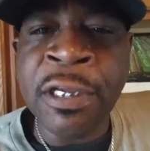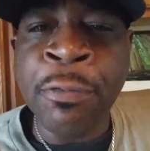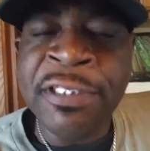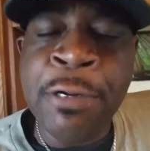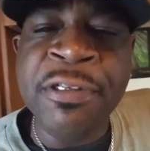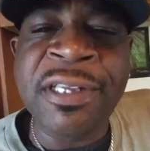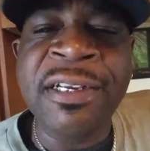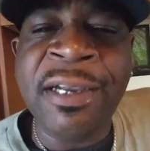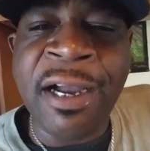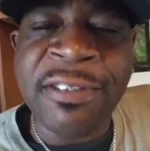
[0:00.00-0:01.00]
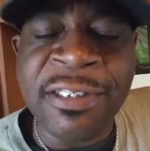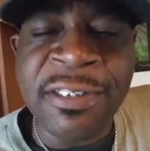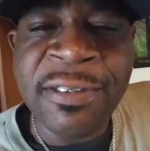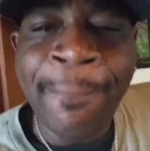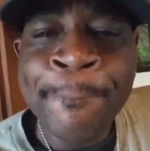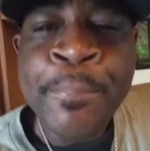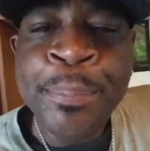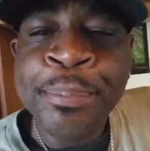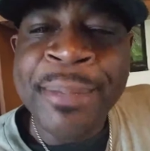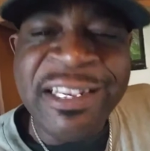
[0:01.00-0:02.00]
And when she was unconscious,
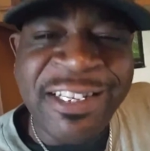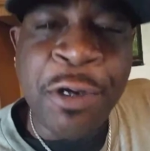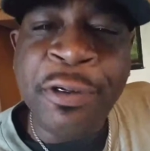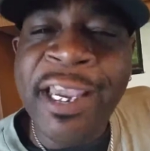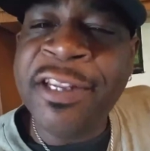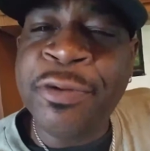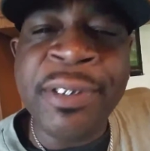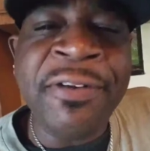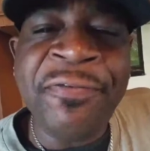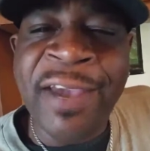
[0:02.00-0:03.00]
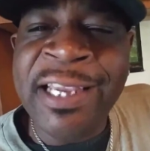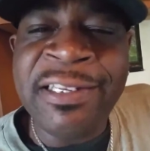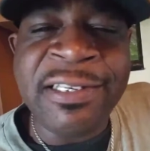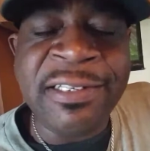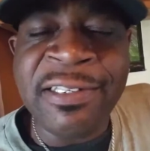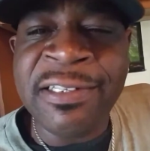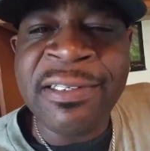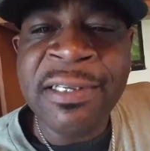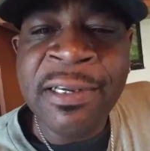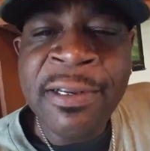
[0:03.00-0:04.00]
they still kicked her in the face and
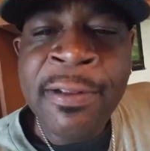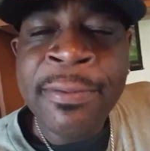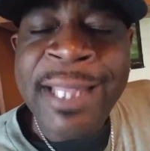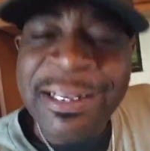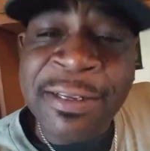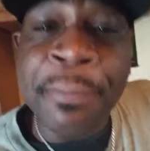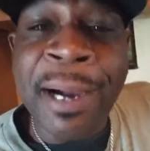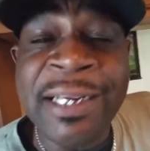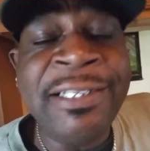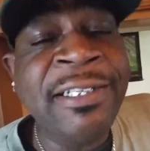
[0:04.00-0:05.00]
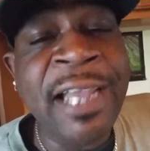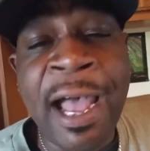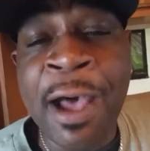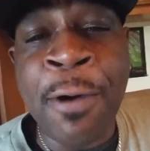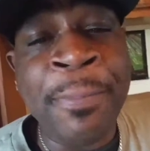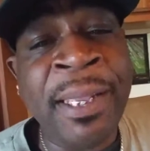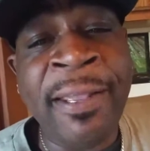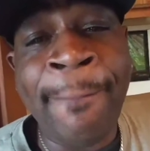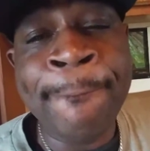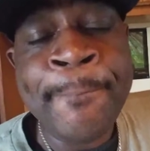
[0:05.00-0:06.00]
just, that's somebody's child,
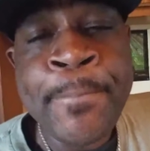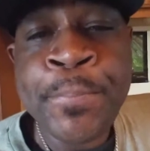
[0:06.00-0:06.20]
man.